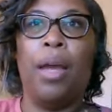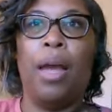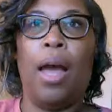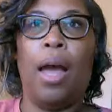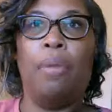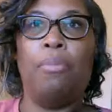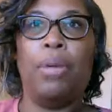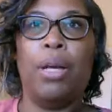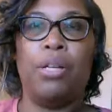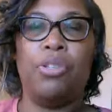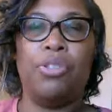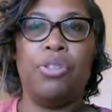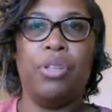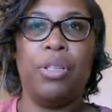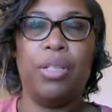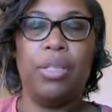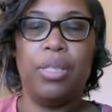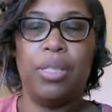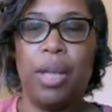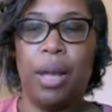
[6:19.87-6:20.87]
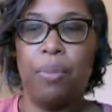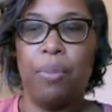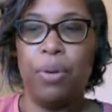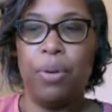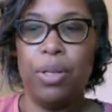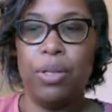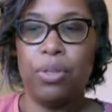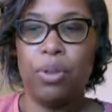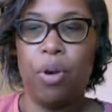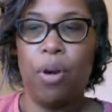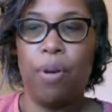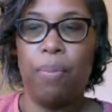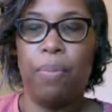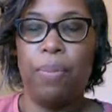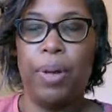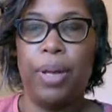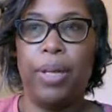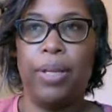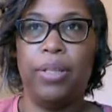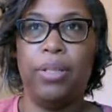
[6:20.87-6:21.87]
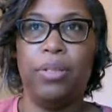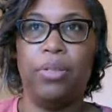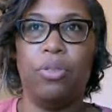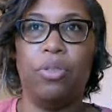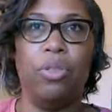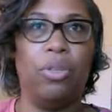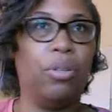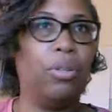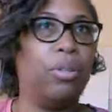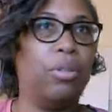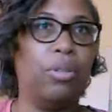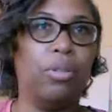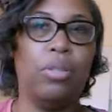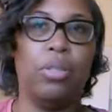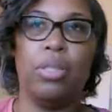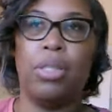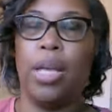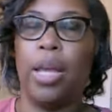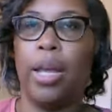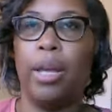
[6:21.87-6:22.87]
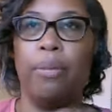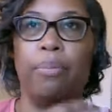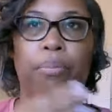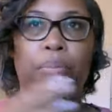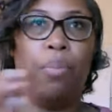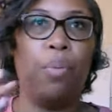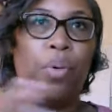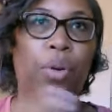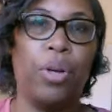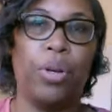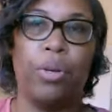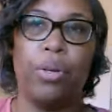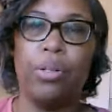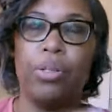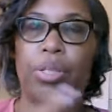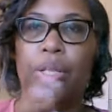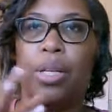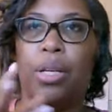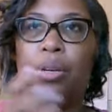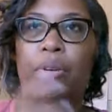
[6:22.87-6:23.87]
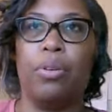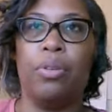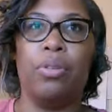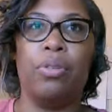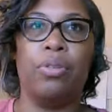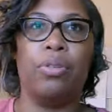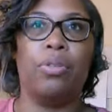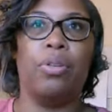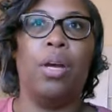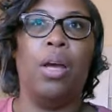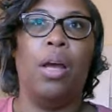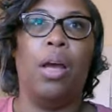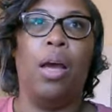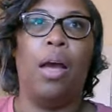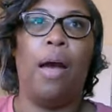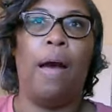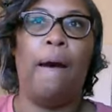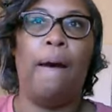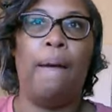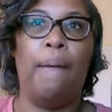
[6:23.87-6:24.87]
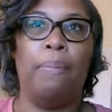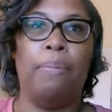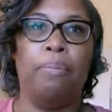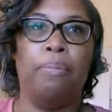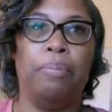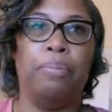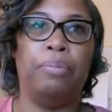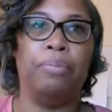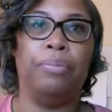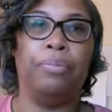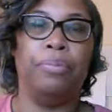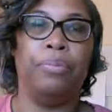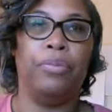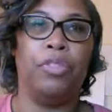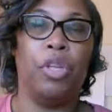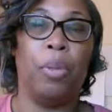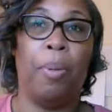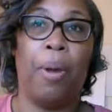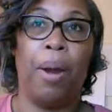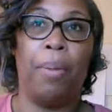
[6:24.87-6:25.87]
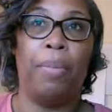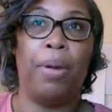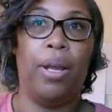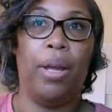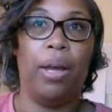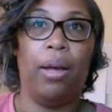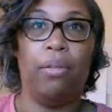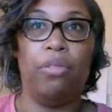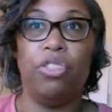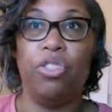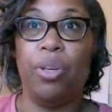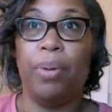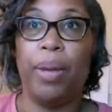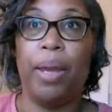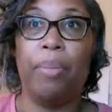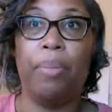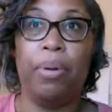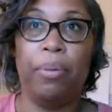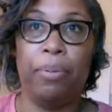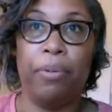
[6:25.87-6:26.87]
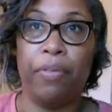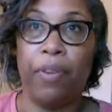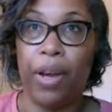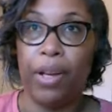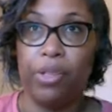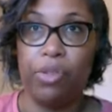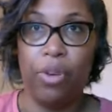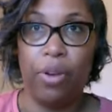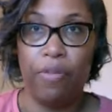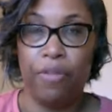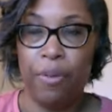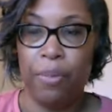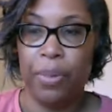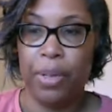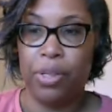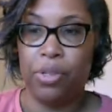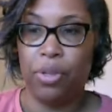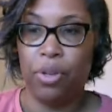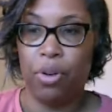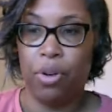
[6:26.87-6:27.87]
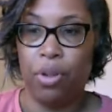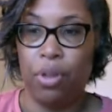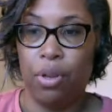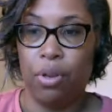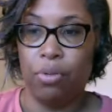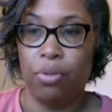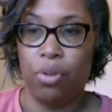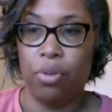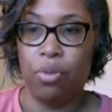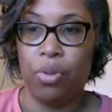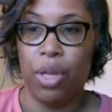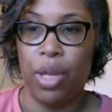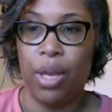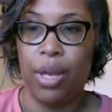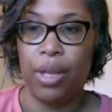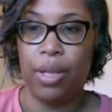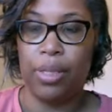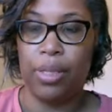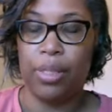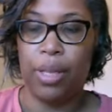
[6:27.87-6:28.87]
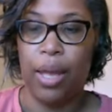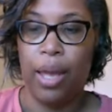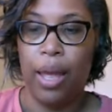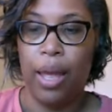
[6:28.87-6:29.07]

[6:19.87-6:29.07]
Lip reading: I'm not sure at this time what it's called, but your state board of nursing or your Department of Health should be able to provide you information on those two things.